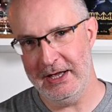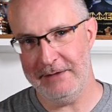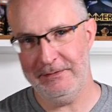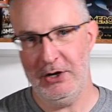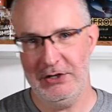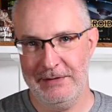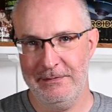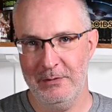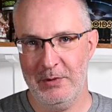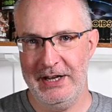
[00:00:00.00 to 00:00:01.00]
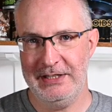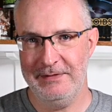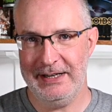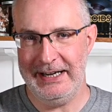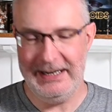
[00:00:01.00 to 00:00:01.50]
a few different ways
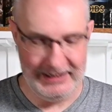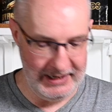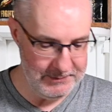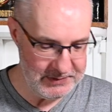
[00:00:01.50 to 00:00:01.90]
of cleaning it.